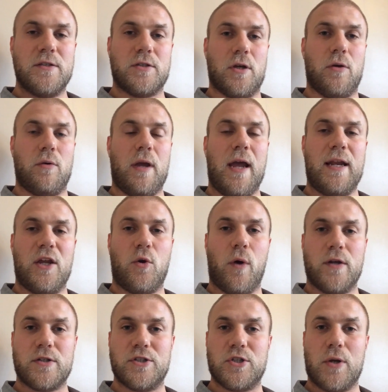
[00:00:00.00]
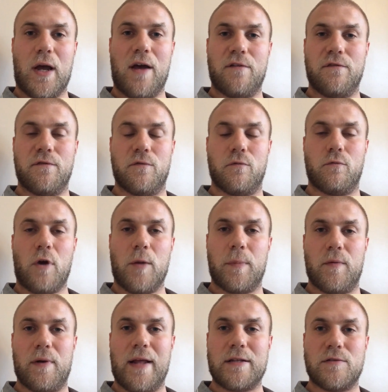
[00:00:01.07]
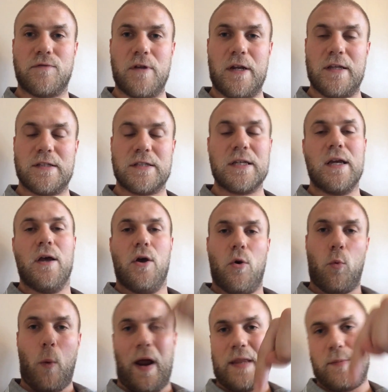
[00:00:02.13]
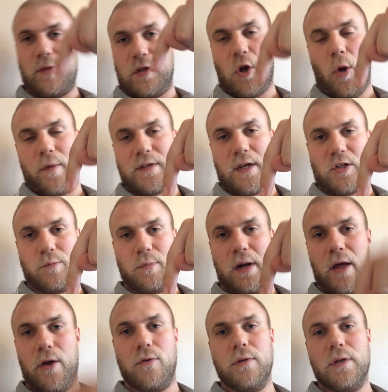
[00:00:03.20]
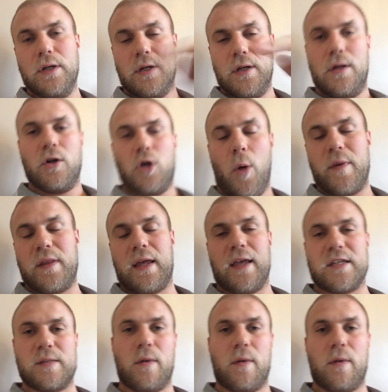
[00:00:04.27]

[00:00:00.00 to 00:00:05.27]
So any questions you have, rugby-related fitness, whack them in the comment section below. Comment that gets